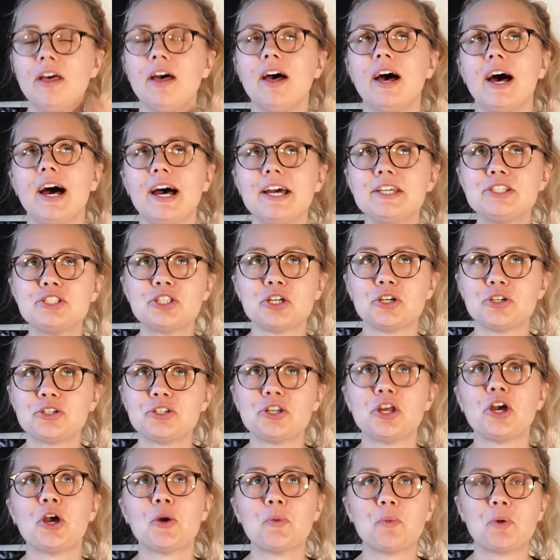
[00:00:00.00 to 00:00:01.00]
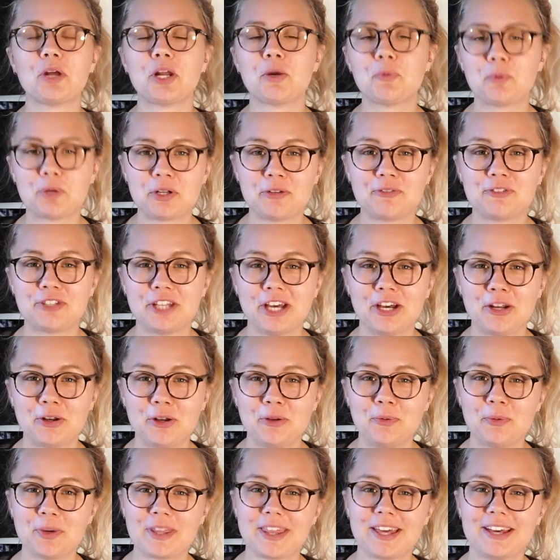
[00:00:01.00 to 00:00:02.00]
I don't know what I would have
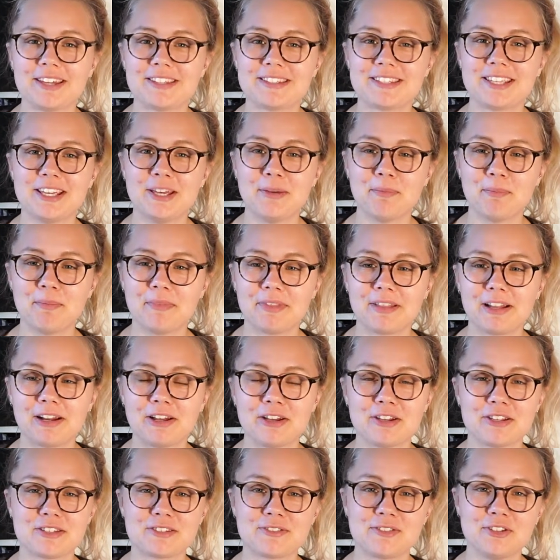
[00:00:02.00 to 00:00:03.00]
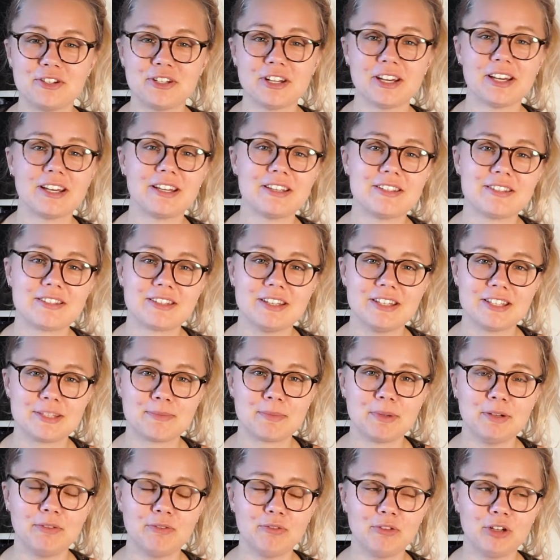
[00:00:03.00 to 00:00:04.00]
done without him the last few days. It's
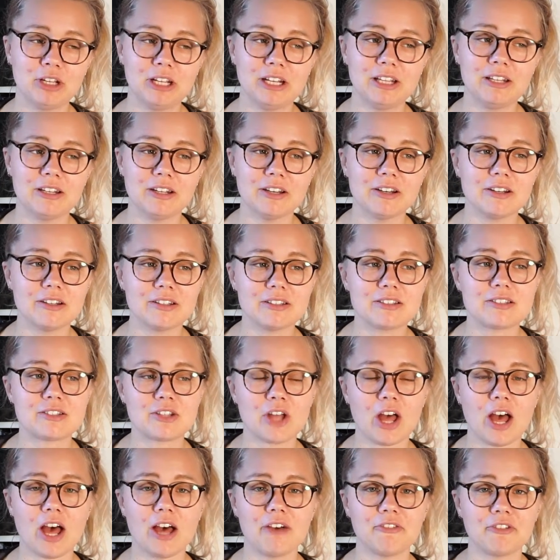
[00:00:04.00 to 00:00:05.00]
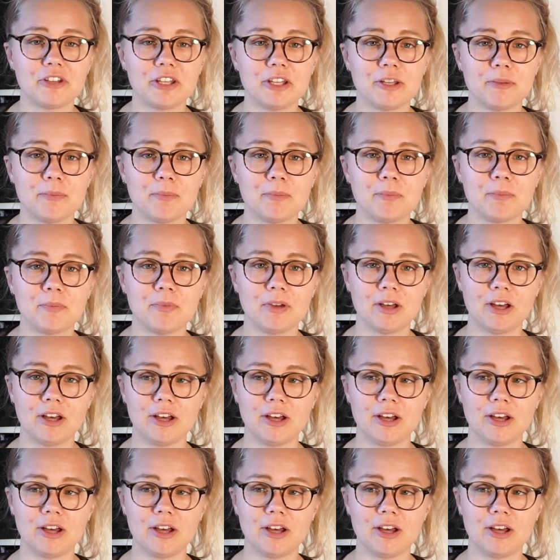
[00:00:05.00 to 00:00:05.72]
been really nice to have him